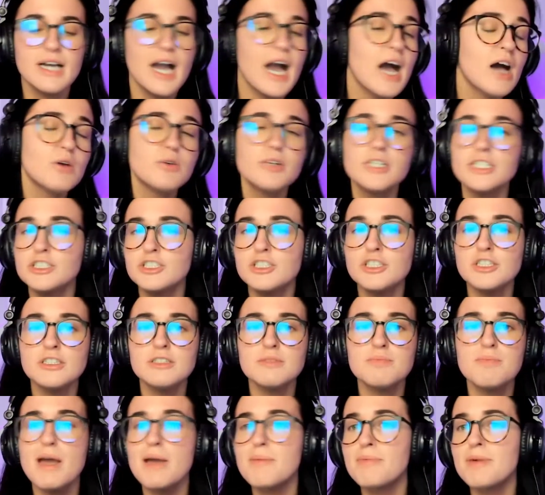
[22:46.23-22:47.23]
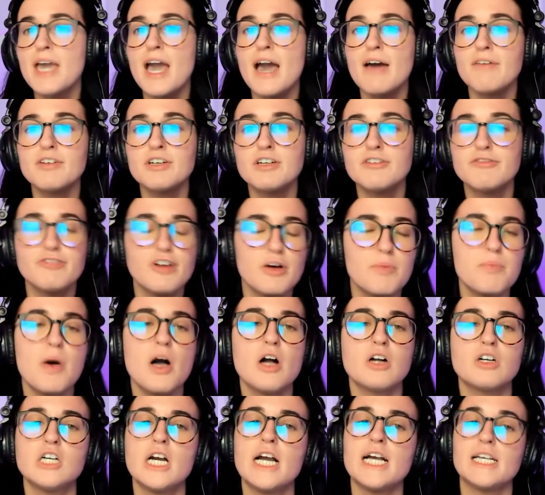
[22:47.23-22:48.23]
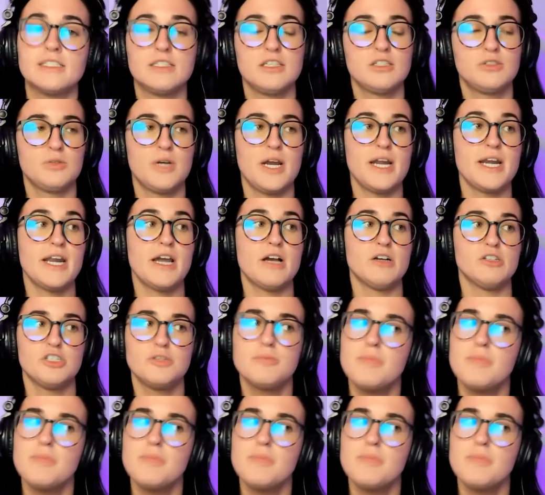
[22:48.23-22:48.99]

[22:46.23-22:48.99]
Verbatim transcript: Kyle Richards might be having her football crisis right now.